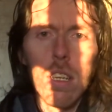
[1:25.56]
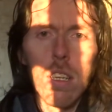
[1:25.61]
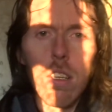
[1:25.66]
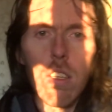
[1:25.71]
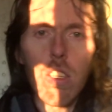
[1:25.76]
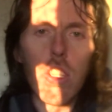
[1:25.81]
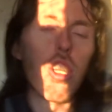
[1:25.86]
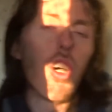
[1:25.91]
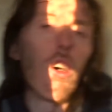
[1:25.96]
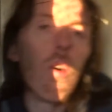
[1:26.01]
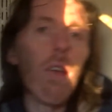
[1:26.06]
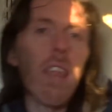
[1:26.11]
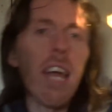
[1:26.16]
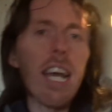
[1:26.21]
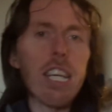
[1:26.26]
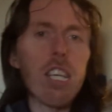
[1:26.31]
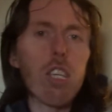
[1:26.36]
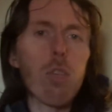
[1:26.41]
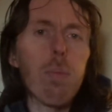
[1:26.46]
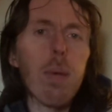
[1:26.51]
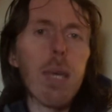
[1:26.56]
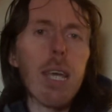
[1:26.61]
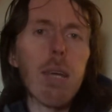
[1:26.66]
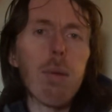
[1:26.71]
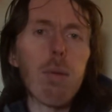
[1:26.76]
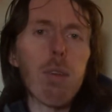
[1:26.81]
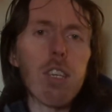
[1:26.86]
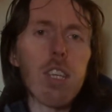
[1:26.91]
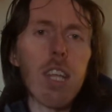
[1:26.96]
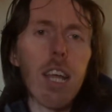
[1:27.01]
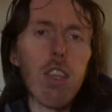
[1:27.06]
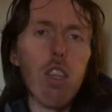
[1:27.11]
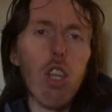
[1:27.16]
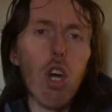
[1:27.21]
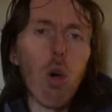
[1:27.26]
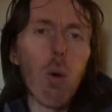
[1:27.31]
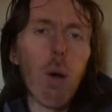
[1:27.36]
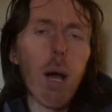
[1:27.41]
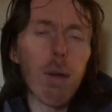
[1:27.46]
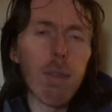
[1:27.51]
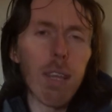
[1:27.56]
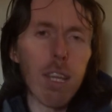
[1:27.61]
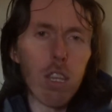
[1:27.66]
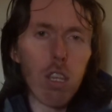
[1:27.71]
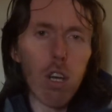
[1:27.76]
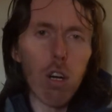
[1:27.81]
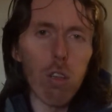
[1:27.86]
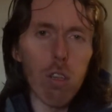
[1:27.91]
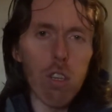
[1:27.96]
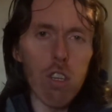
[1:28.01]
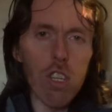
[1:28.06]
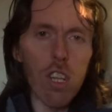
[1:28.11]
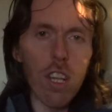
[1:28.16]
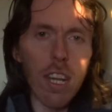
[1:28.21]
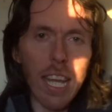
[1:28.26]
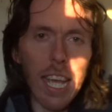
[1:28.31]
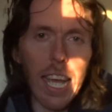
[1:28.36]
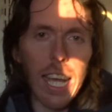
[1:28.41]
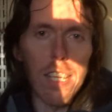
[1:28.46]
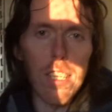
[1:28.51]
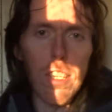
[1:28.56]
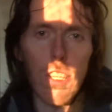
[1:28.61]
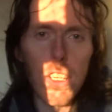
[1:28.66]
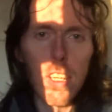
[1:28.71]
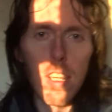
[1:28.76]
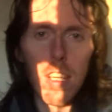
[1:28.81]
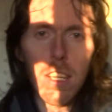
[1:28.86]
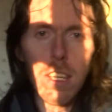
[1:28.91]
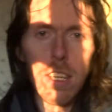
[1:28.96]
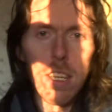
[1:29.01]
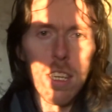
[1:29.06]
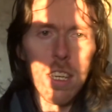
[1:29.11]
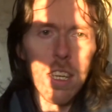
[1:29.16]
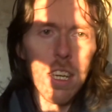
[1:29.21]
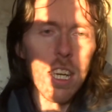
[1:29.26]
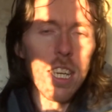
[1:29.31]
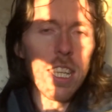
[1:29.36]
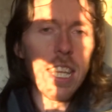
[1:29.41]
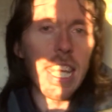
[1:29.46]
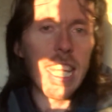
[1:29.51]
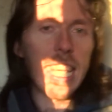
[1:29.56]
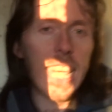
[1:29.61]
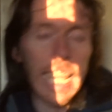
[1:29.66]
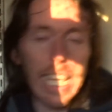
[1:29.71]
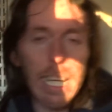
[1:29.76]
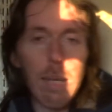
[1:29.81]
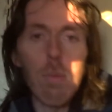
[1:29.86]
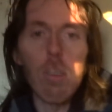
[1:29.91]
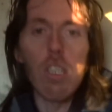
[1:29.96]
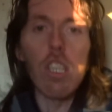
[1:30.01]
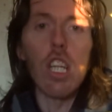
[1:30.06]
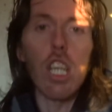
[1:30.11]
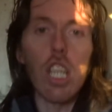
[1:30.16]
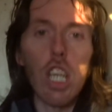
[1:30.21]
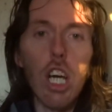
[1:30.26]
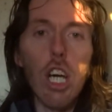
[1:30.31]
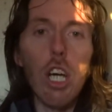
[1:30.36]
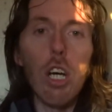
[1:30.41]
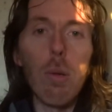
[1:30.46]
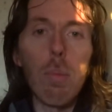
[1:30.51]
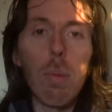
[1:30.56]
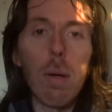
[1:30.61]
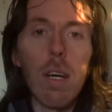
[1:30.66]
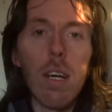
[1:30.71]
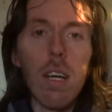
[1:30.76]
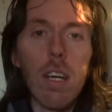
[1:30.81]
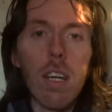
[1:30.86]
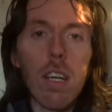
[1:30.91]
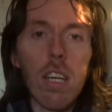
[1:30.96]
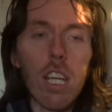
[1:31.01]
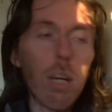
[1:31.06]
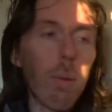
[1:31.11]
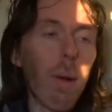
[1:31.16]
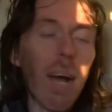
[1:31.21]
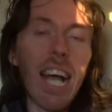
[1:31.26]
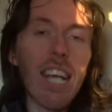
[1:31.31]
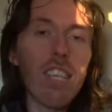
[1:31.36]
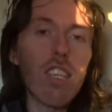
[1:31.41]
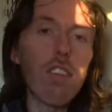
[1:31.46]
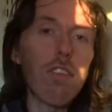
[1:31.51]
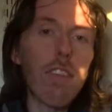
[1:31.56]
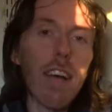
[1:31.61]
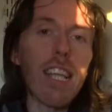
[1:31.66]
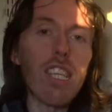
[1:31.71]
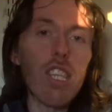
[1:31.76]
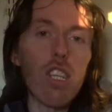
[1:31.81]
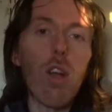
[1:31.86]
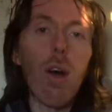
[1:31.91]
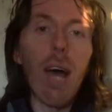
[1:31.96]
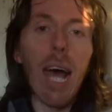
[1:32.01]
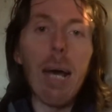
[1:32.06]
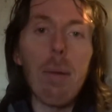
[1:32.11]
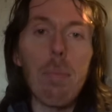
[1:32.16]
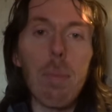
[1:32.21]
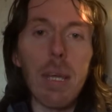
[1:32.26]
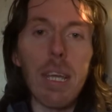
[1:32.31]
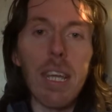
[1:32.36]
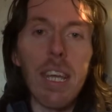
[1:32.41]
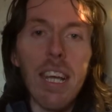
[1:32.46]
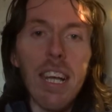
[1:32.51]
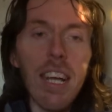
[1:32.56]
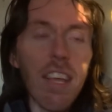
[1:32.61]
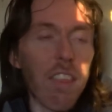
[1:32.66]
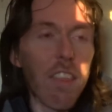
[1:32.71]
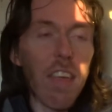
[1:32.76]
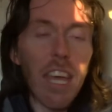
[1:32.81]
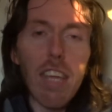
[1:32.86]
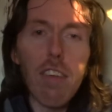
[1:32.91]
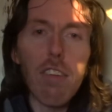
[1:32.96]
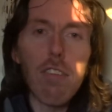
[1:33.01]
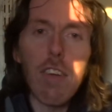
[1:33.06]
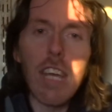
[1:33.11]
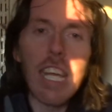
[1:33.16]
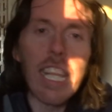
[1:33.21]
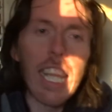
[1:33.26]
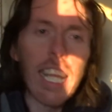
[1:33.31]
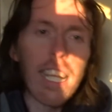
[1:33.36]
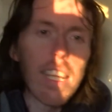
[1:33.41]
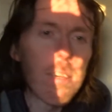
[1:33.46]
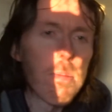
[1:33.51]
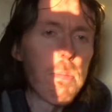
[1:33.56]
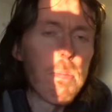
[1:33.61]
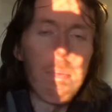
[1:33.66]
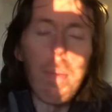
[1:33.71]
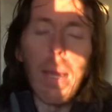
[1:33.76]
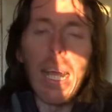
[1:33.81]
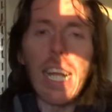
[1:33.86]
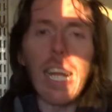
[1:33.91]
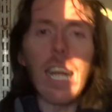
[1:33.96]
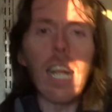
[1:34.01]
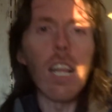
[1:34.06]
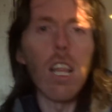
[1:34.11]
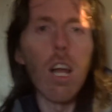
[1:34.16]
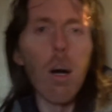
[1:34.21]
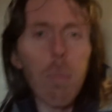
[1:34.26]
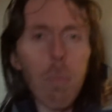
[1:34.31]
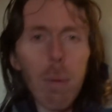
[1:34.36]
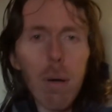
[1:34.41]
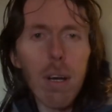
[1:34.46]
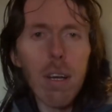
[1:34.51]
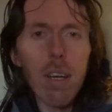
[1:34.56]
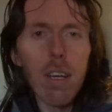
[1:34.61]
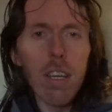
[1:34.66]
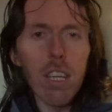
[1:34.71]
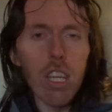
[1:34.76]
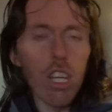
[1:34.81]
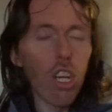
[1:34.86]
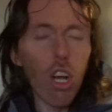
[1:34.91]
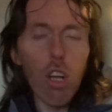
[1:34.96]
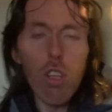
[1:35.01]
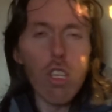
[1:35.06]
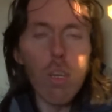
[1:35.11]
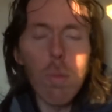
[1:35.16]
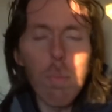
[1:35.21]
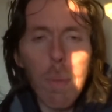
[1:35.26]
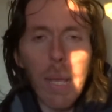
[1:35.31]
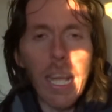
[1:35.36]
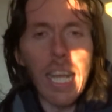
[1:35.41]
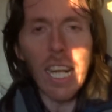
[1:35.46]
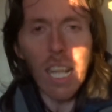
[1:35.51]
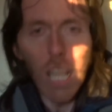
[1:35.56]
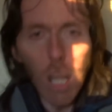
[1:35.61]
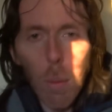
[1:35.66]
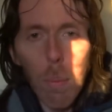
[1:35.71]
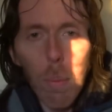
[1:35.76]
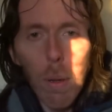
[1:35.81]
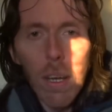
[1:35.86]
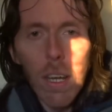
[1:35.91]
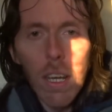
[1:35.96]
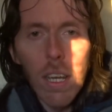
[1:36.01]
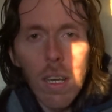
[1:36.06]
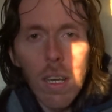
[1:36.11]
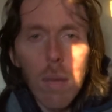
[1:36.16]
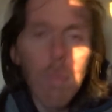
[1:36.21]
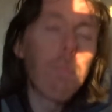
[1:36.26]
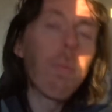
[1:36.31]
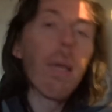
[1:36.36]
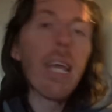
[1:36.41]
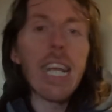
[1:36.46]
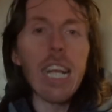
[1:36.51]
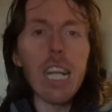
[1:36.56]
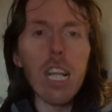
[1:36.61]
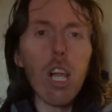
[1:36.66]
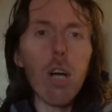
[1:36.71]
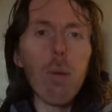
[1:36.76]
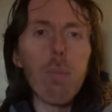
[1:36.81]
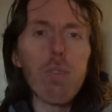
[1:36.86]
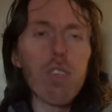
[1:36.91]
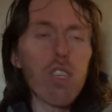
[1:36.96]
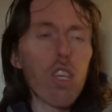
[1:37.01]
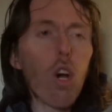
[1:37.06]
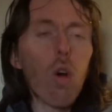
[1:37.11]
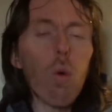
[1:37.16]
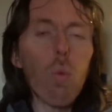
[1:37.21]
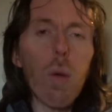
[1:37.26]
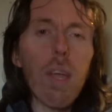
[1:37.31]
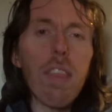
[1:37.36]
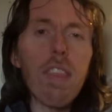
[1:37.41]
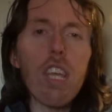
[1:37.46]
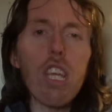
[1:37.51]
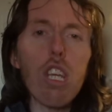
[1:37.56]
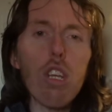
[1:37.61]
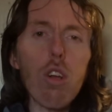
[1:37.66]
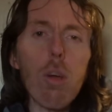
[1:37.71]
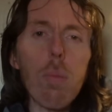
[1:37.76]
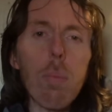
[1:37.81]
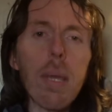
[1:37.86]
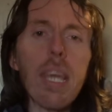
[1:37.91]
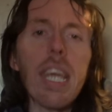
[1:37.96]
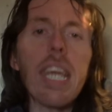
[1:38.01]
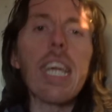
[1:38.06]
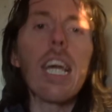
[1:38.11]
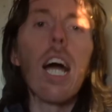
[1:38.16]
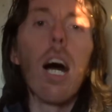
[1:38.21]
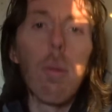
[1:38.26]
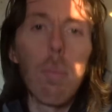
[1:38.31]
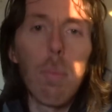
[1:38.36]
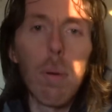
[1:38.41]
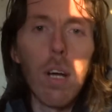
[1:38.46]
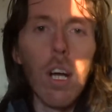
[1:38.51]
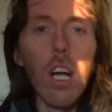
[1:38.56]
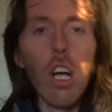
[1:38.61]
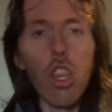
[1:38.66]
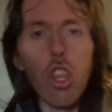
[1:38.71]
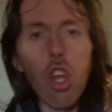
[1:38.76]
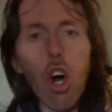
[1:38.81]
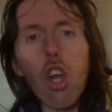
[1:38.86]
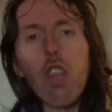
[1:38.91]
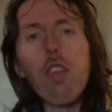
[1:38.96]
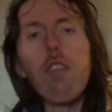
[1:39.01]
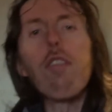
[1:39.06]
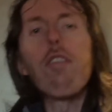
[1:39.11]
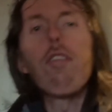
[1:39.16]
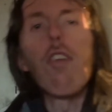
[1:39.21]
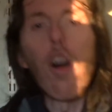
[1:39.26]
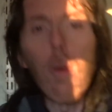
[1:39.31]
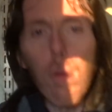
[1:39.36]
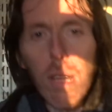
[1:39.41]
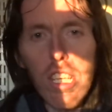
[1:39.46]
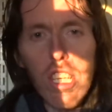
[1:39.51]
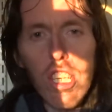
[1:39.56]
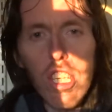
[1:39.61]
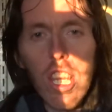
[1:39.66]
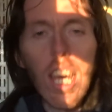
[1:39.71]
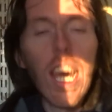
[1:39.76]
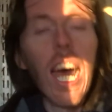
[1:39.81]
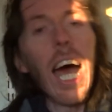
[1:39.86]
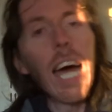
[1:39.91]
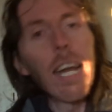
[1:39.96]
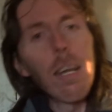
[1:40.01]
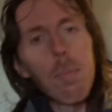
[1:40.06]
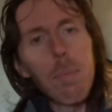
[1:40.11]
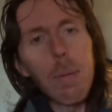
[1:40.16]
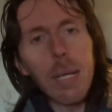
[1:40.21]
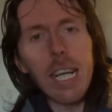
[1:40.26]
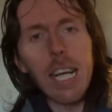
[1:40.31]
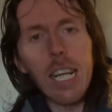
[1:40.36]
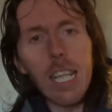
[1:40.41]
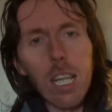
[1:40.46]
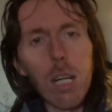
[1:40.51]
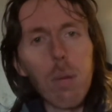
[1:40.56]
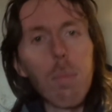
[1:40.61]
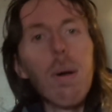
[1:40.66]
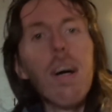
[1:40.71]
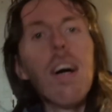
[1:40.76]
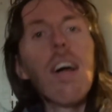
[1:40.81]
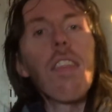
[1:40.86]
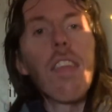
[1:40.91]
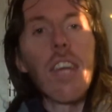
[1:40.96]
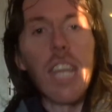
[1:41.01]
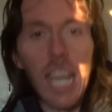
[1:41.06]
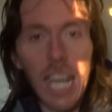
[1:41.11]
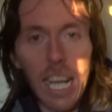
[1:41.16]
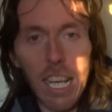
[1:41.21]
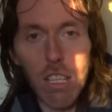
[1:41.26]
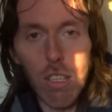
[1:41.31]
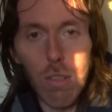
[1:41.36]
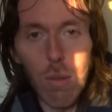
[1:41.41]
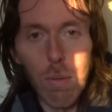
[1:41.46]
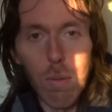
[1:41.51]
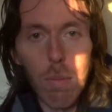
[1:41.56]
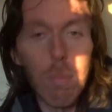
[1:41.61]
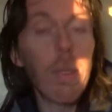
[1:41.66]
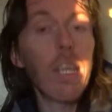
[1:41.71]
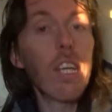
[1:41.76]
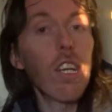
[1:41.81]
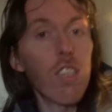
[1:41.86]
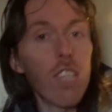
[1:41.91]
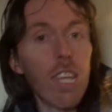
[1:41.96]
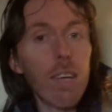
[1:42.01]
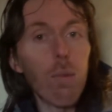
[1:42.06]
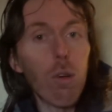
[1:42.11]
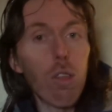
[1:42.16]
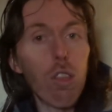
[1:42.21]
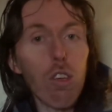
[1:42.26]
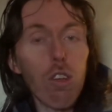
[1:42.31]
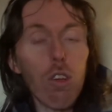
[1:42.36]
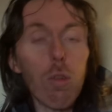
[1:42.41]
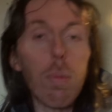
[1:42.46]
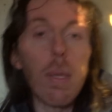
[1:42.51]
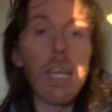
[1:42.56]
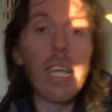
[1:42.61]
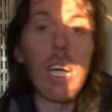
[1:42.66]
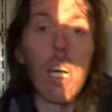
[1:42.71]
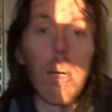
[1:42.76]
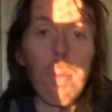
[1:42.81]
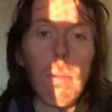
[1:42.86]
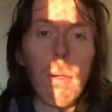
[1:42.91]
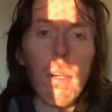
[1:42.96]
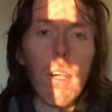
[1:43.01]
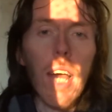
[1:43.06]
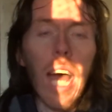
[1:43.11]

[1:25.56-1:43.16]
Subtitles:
So all that experience, that know-how, that knowledge that he has, and they kick him to the curb. You know, Arsenal fans are not happy. They think they're this big club. You're not a big club. Big clubs win the European Cup. Nottingham Forest are a bigger club than Arsenal because they win the European Cup.